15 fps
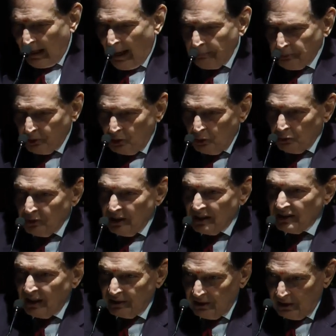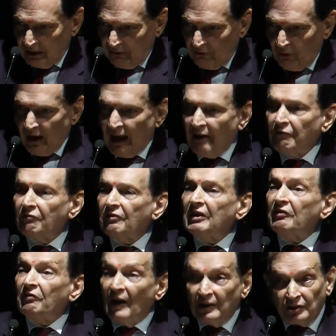absolute necessity for
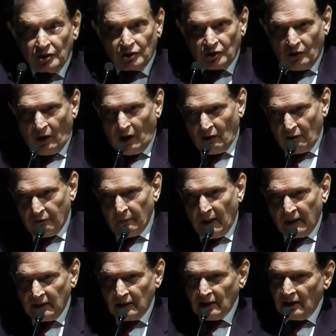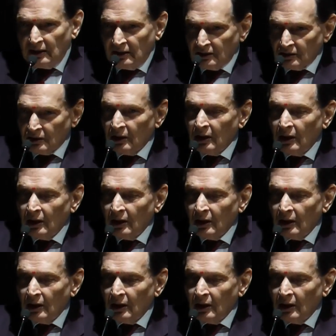every registrar of mine at least